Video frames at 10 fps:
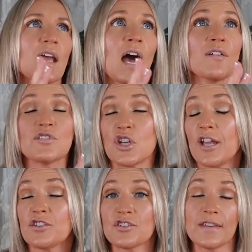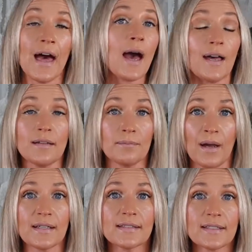I've changed that
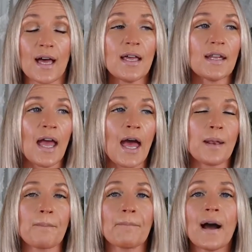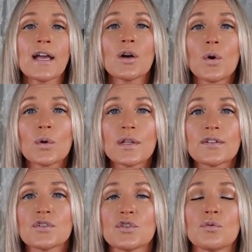mindset. And my goal
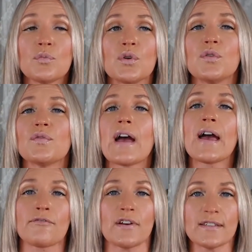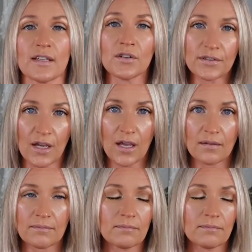is to move every single day.